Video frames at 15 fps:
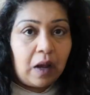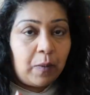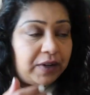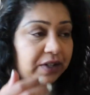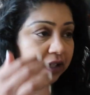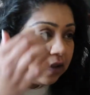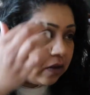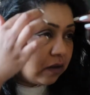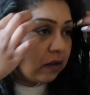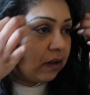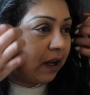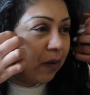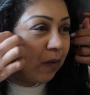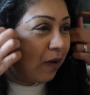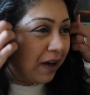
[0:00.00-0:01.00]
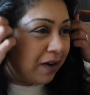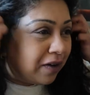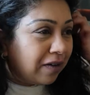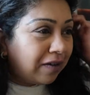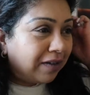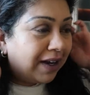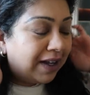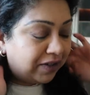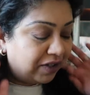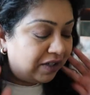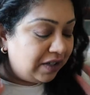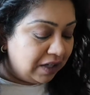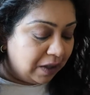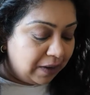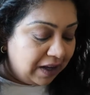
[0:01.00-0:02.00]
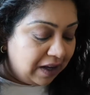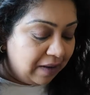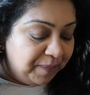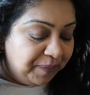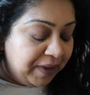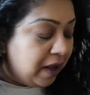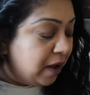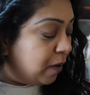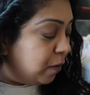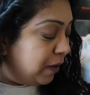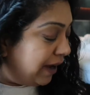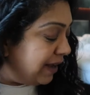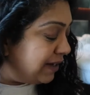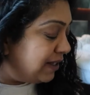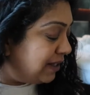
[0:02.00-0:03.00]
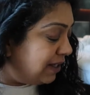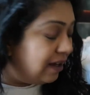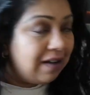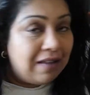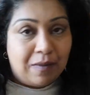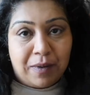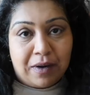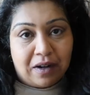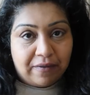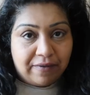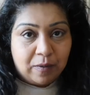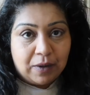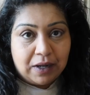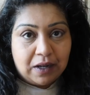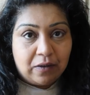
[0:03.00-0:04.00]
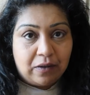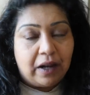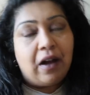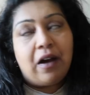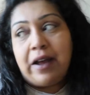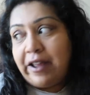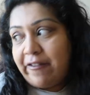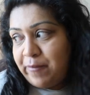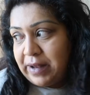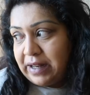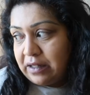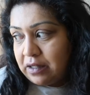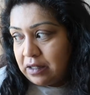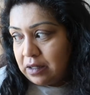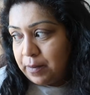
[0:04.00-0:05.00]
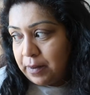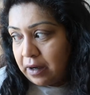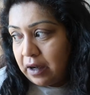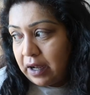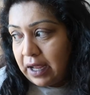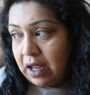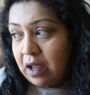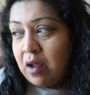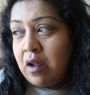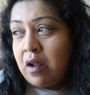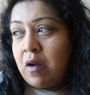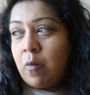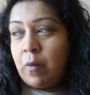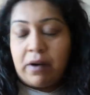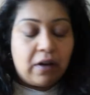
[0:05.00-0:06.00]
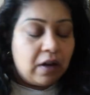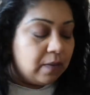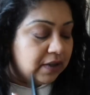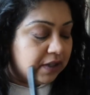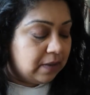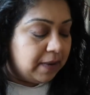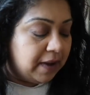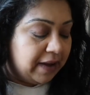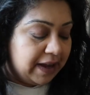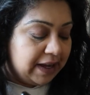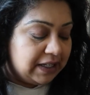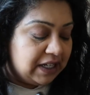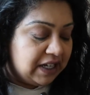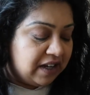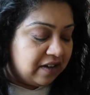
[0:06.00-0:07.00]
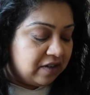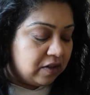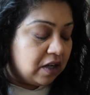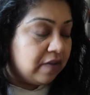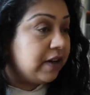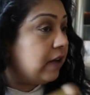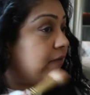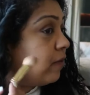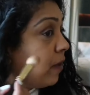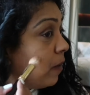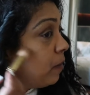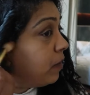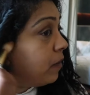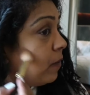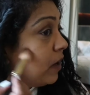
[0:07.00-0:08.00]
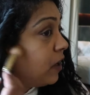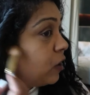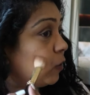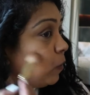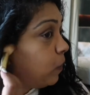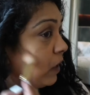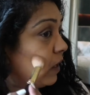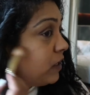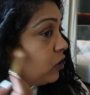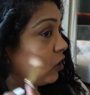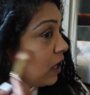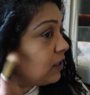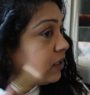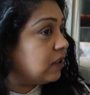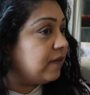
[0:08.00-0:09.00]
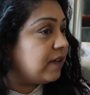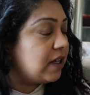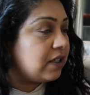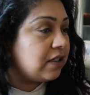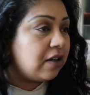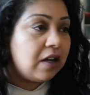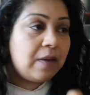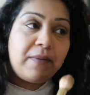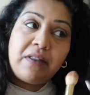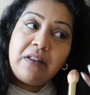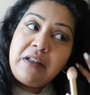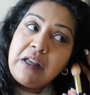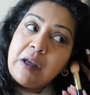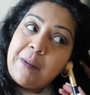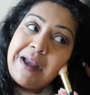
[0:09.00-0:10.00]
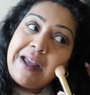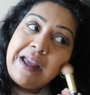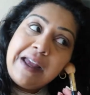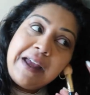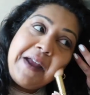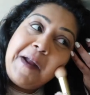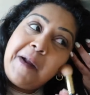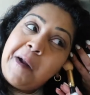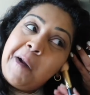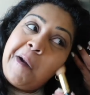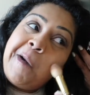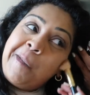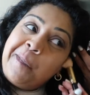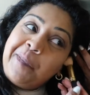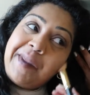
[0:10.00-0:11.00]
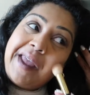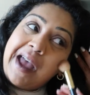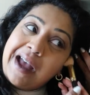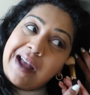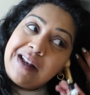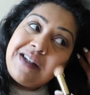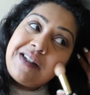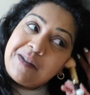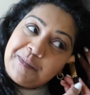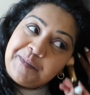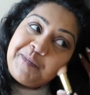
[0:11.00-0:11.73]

And we just thought, like, why not? Let's just do it. We get to see another part of the world. Like, I have been to Dubai when I was about 18. Don't really remember much, but it's Jas's first time in the UAE. And